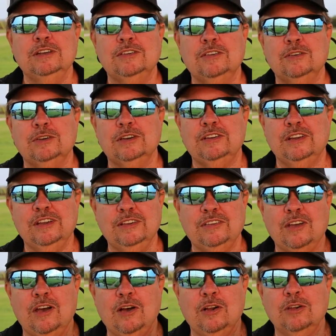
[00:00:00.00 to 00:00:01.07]
so it's
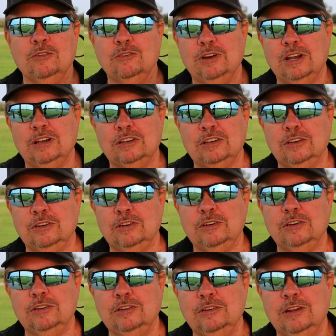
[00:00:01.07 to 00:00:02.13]
all around
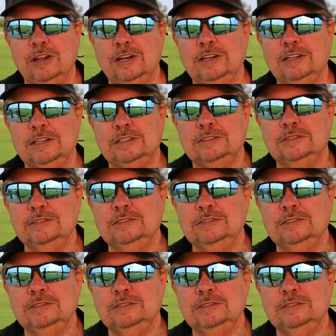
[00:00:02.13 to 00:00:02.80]
good line.